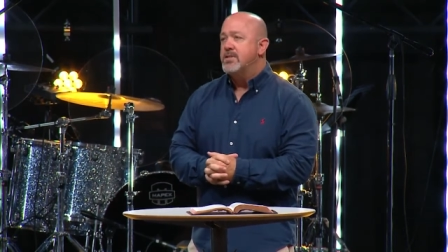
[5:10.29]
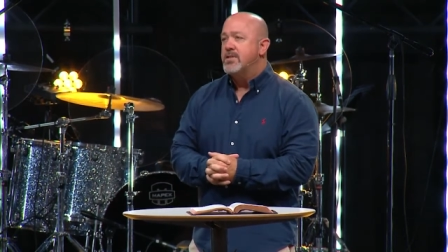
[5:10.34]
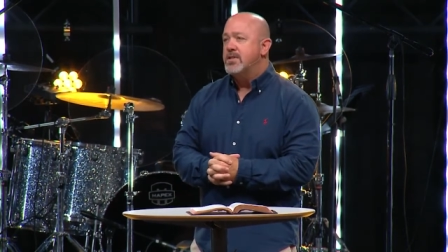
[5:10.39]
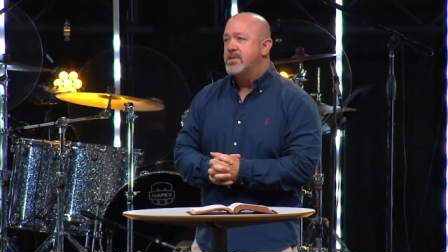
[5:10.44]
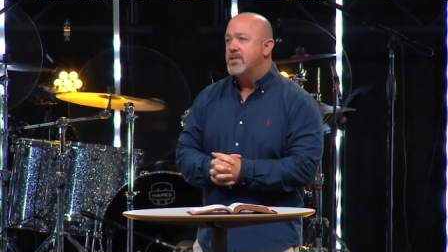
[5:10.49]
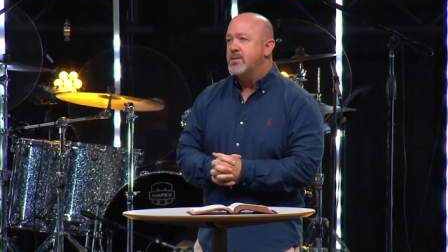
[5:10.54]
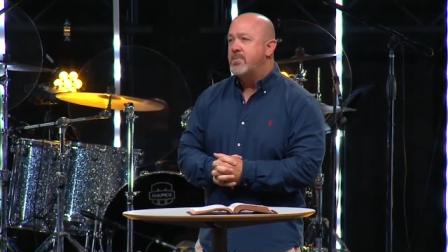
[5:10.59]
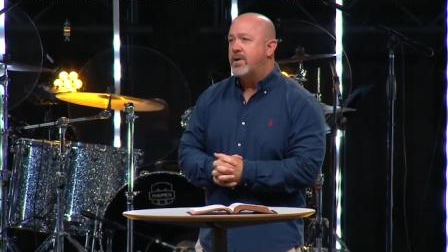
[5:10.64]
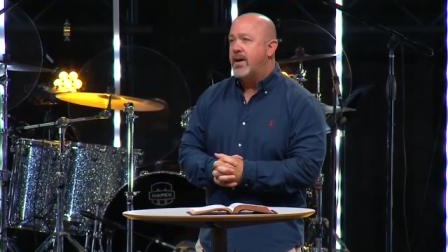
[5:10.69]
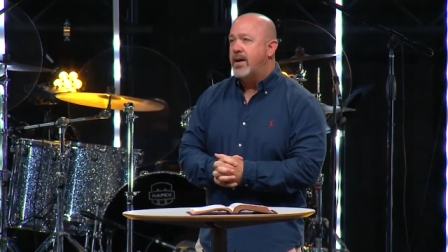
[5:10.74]

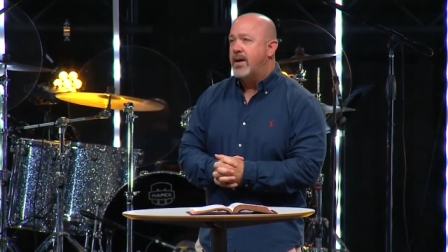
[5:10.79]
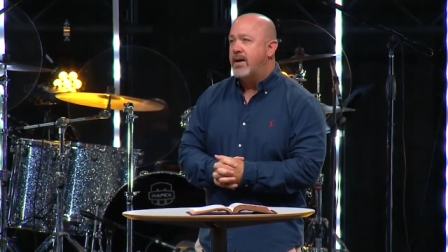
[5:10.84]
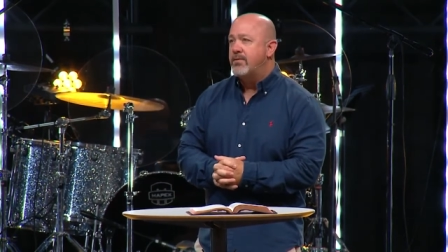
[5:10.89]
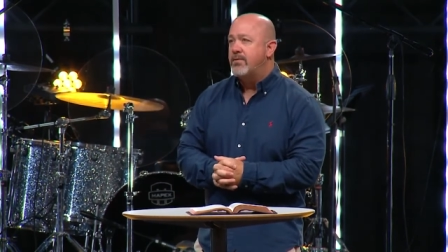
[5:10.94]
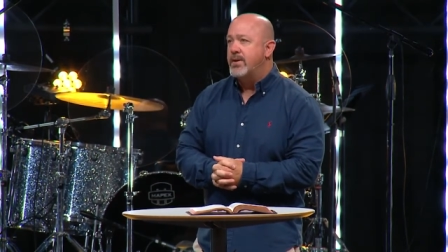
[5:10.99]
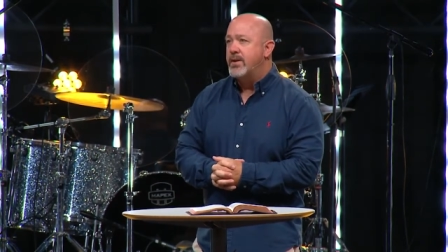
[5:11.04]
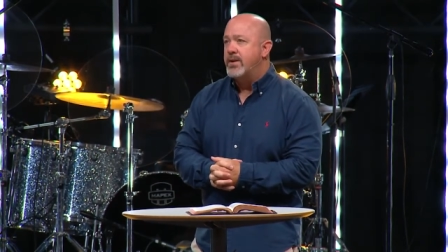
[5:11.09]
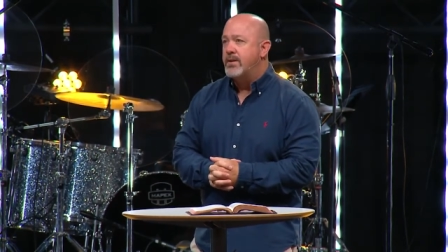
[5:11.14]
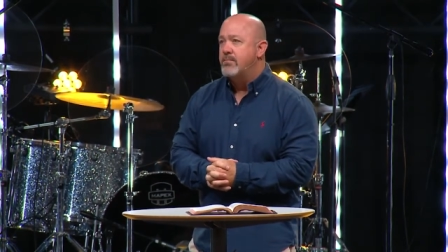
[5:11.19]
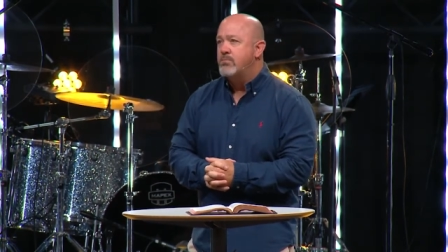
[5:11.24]
just about
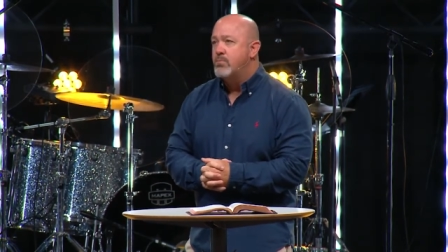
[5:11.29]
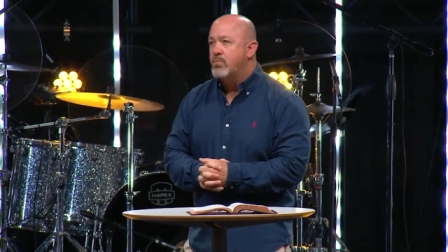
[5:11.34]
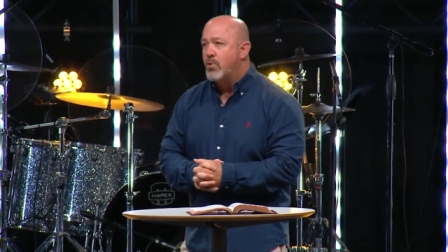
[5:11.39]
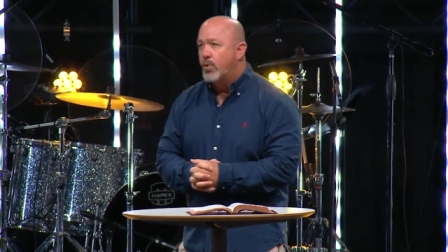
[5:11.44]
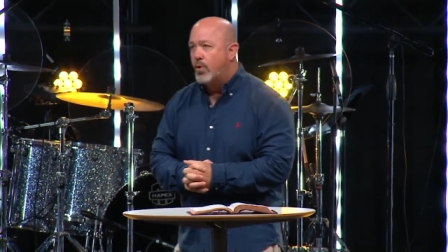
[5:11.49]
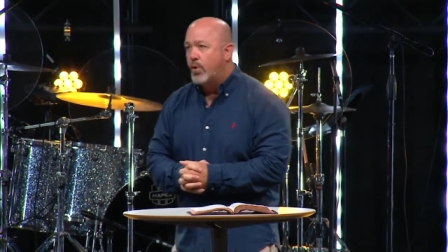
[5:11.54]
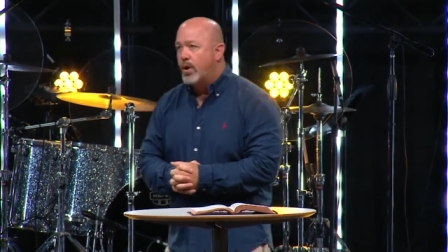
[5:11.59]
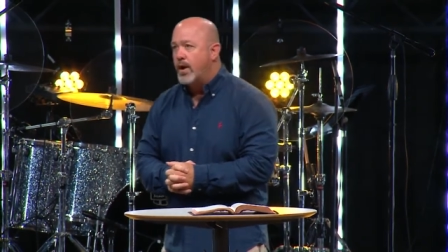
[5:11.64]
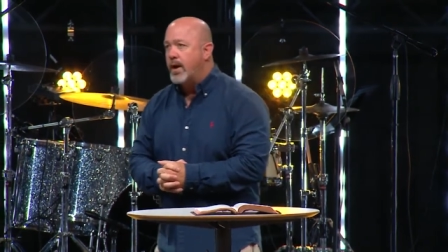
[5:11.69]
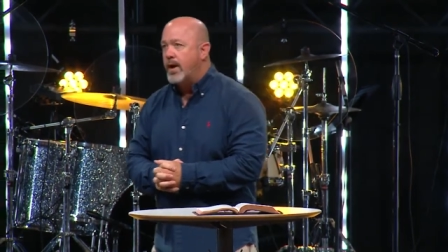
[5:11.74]
every
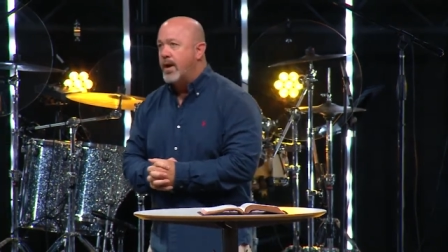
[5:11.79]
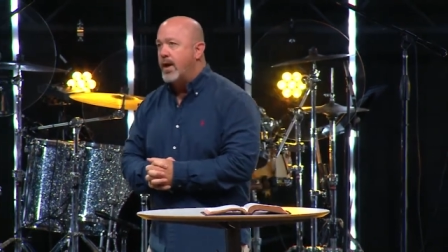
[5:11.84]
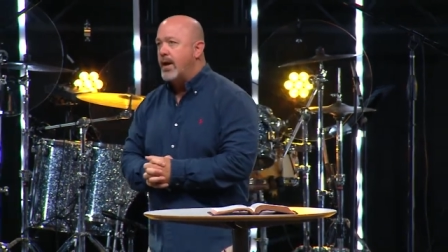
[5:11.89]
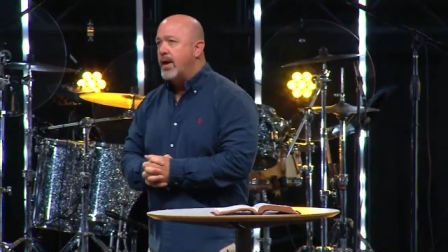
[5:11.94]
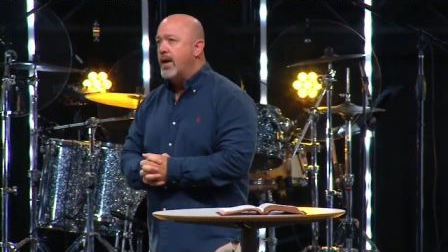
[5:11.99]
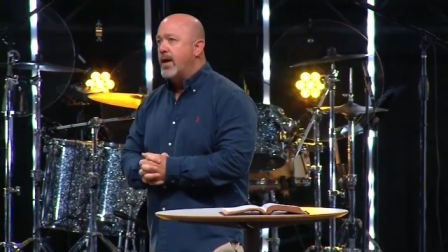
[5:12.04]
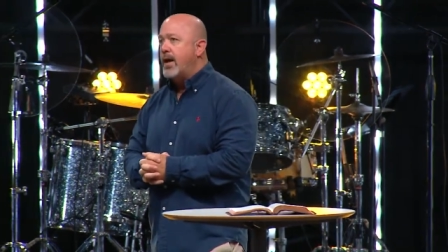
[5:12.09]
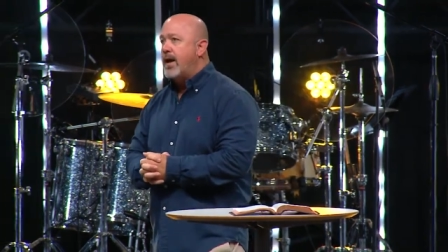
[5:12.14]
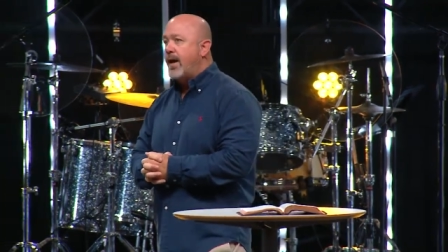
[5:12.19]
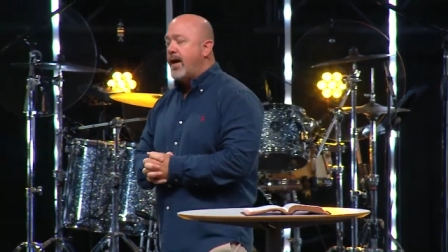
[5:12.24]

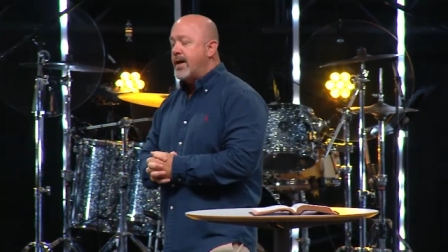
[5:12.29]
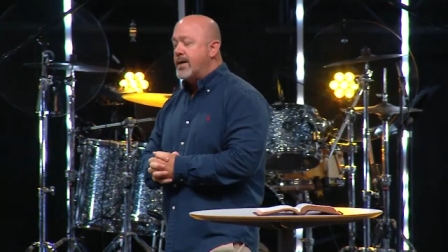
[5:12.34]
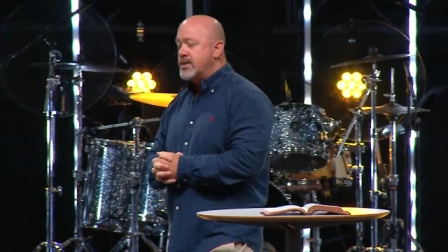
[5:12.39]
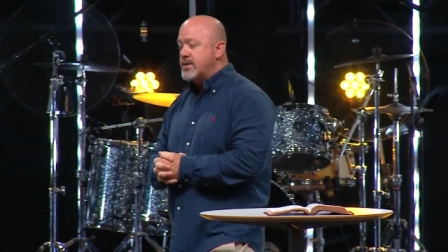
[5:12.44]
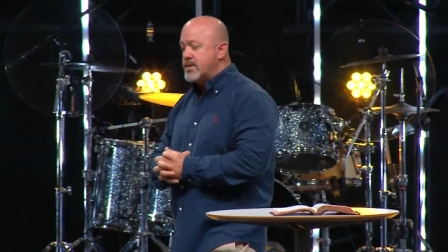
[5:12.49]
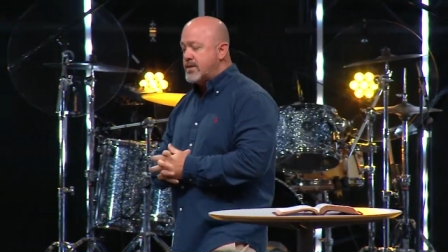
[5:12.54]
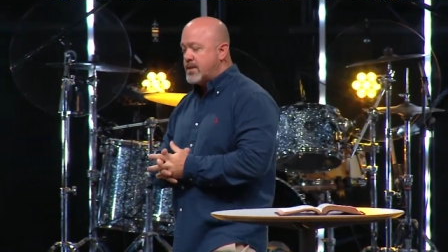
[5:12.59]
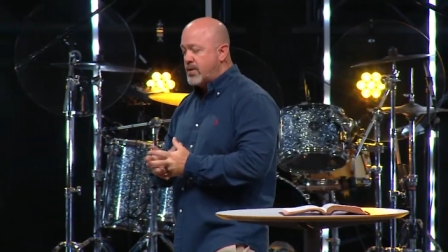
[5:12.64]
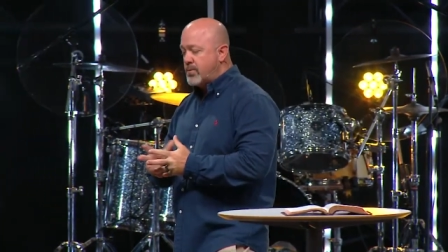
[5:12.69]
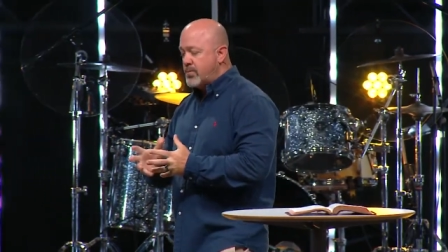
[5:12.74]
morning at
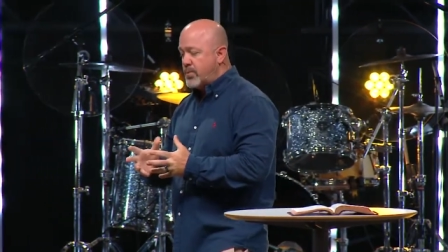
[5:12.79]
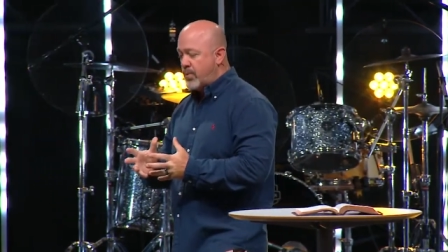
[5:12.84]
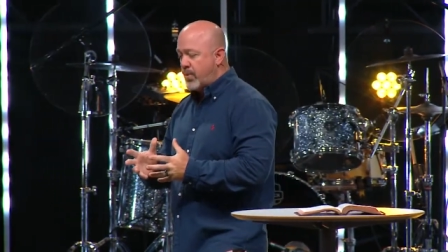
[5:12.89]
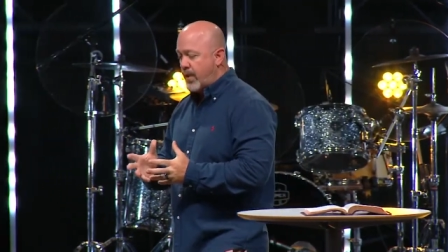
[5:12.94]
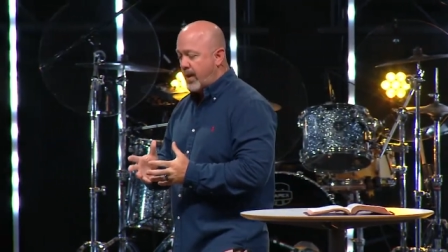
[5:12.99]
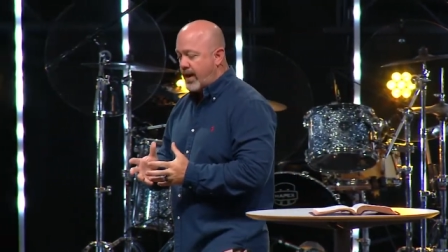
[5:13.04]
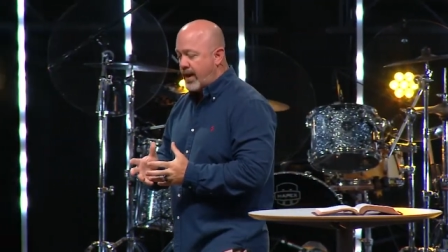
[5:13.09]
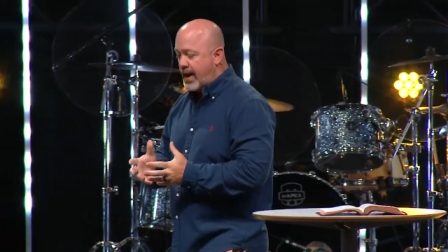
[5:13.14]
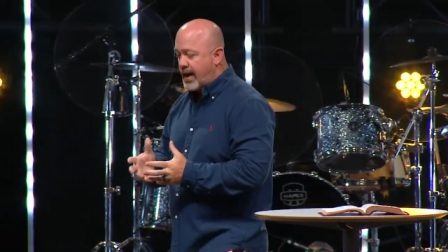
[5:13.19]
some point,